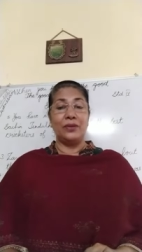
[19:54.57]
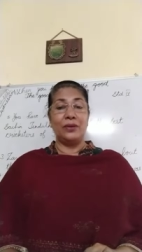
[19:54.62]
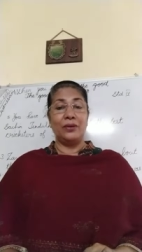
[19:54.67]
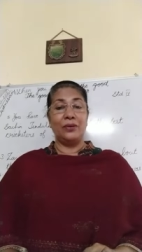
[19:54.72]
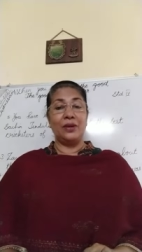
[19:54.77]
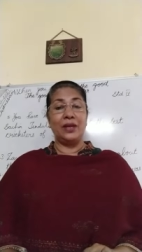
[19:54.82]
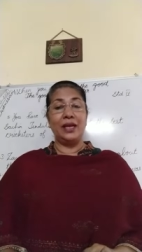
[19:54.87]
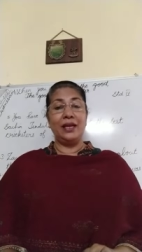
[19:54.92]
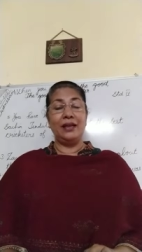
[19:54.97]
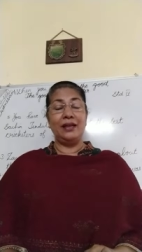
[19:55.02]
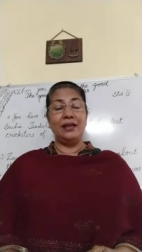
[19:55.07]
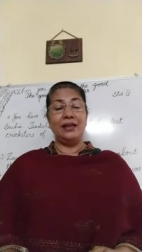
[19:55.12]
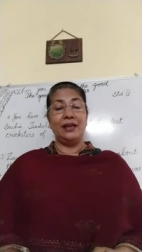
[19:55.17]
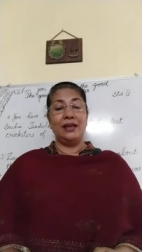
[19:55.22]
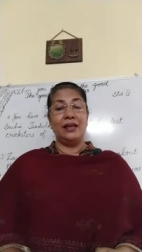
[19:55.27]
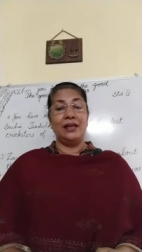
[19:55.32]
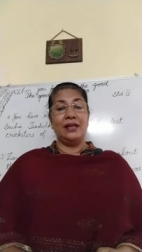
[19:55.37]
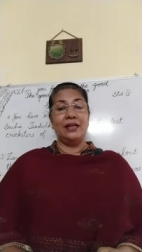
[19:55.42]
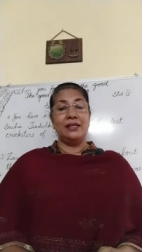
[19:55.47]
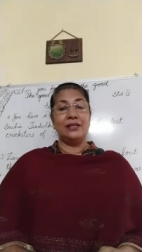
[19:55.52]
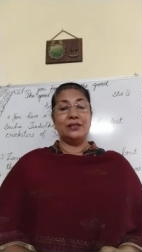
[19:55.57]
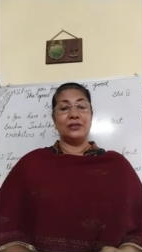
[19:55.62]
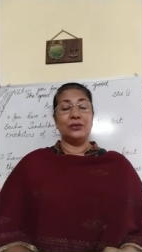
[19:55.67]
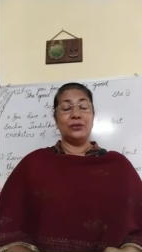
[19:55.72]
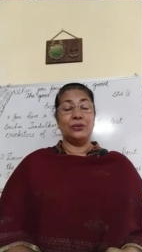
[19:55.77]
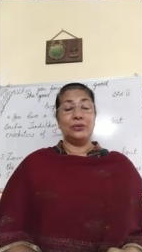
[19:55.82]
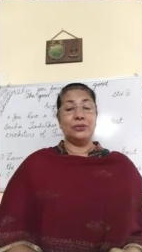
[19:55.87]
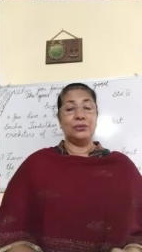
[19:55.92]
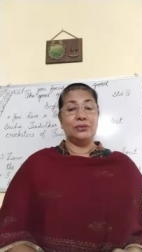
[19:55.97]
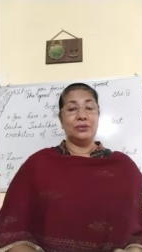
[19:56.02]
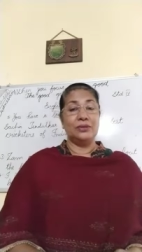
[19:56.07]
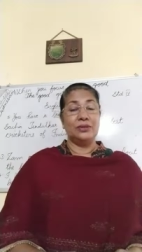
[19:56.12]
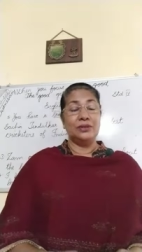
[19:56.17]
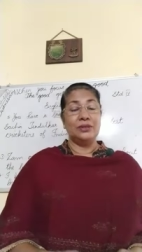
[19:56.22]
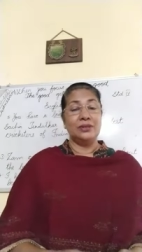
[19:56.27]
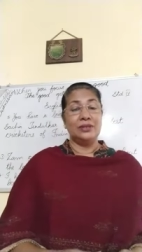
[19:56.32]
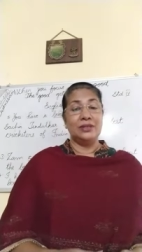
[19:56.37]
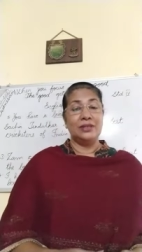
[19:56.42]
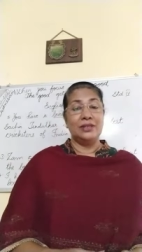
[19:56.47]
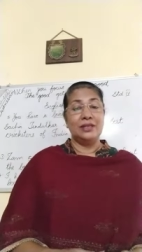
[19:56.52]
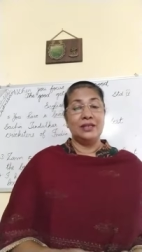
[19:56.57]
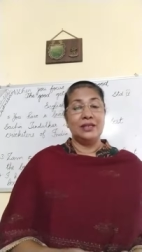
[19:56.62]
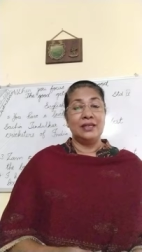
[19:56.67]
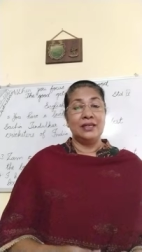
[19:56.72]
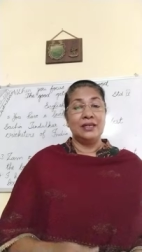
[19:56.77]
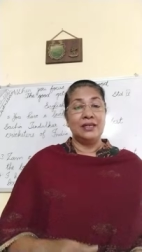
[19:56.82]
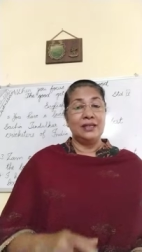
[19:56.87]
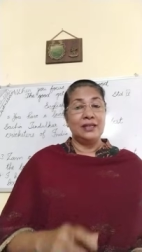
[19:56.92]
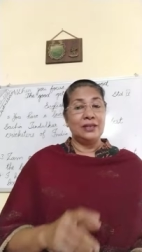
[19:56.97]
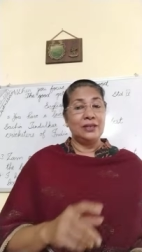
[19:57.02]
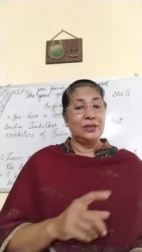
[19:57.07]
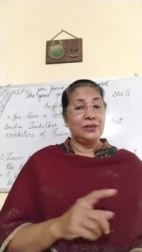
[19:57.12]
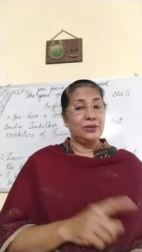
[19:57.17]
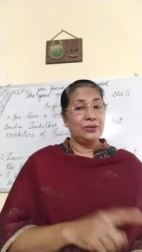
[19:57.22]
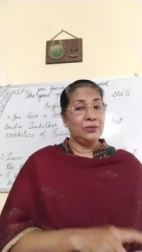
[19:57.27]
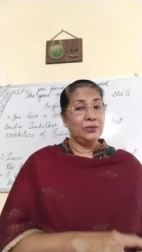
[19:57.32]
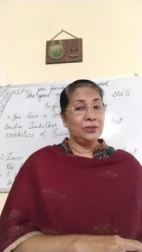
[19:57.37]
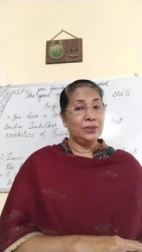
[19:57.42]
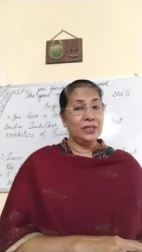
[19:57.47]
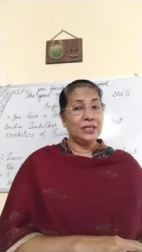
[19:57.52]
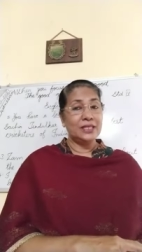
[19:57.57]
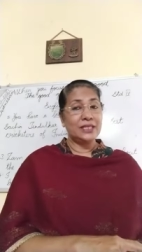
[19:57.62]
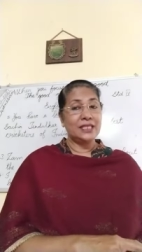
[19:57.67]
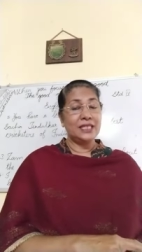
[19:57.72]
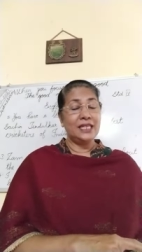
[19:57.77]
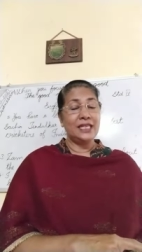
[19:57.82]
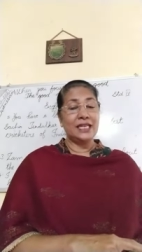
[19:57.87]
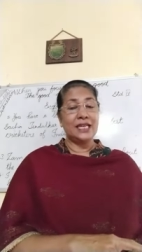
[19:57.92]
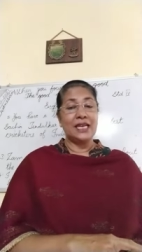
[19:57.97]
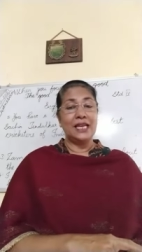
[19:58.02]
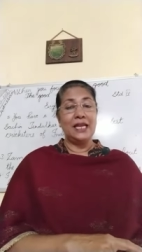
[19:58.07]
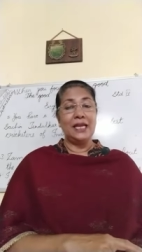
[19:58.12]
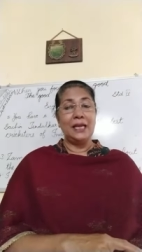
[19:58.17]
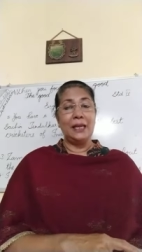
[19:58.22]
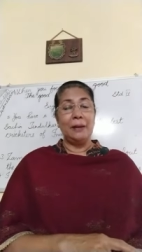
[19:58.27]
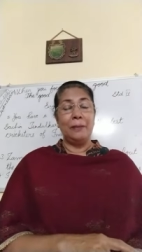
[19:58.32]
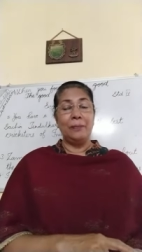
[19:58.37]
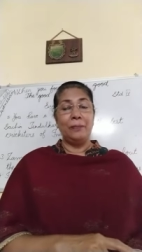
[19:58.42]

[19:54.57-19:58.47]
Okay, so do this neatly.